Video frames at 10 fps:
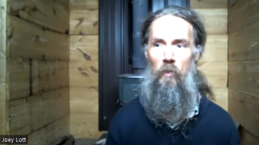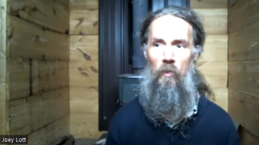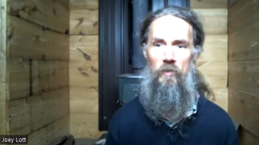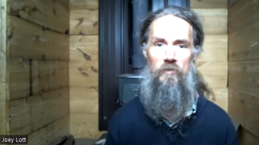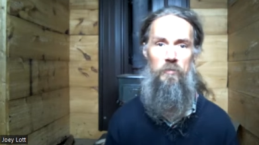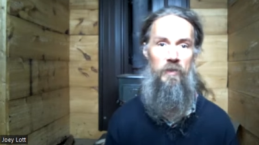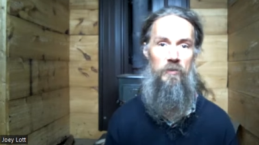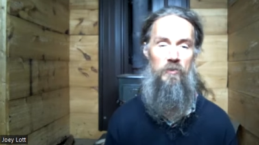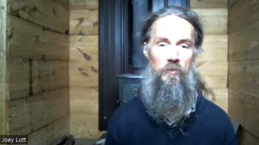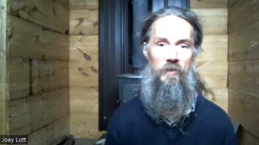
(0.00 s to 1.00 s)
or
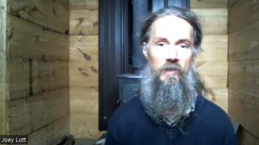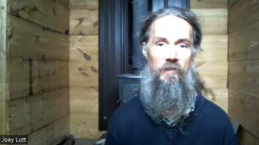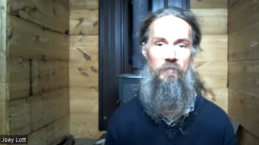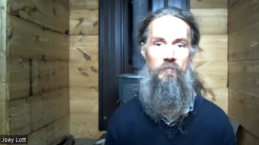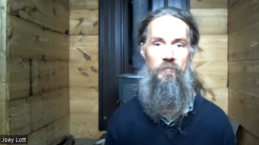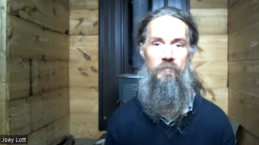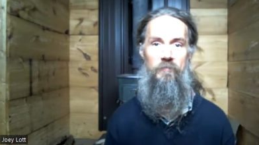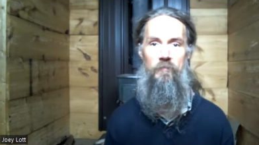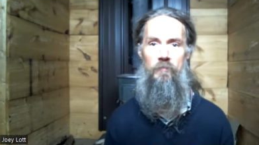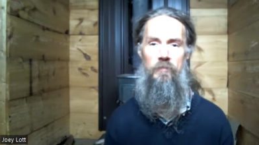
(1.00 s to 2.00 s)
spiritually.
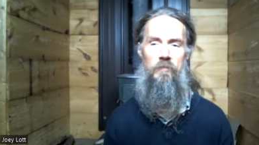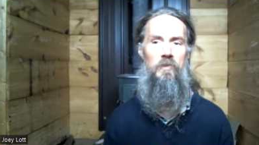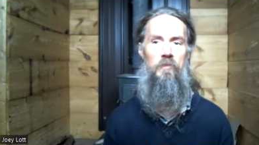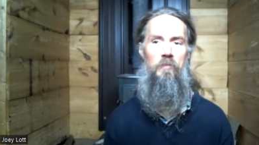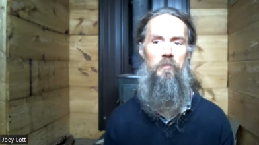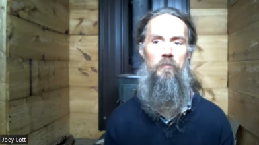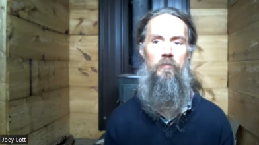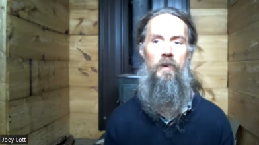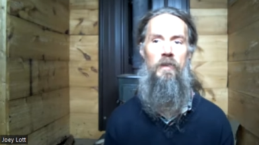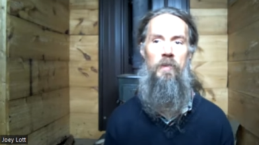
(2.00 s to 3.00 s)
It's a
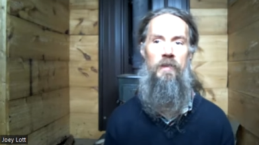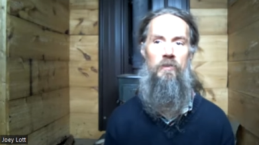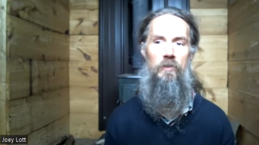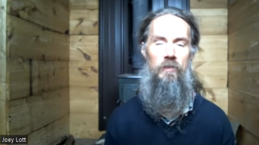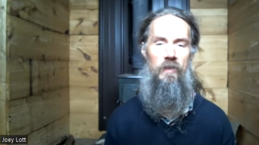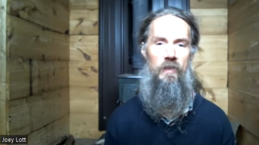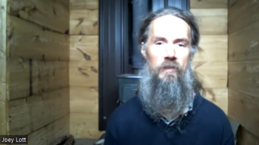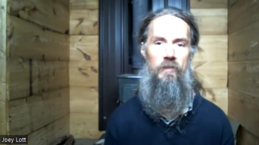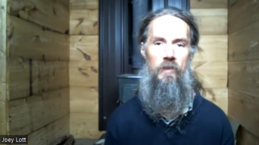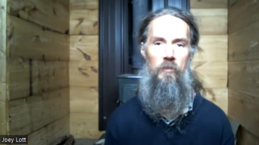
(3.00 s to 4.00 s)
fundamental
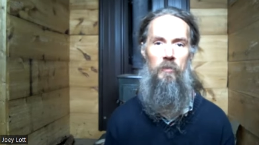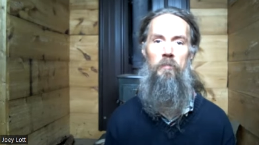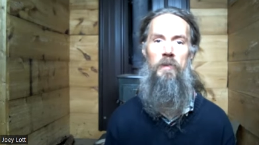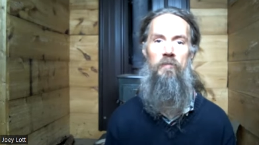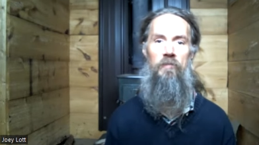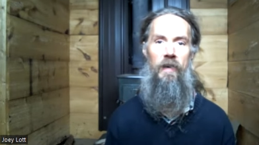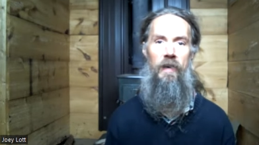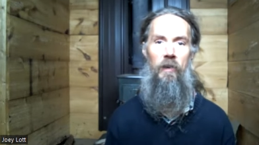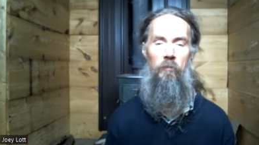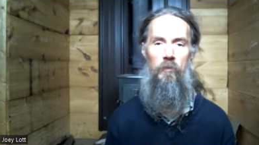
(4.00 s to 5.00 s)
thing that will be very
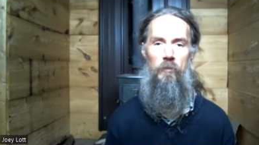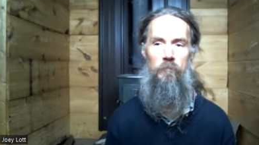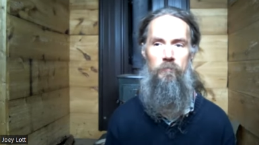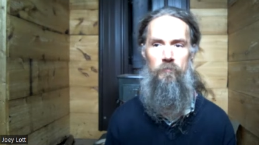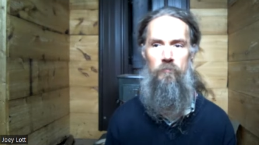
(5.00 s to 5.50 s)
helpful.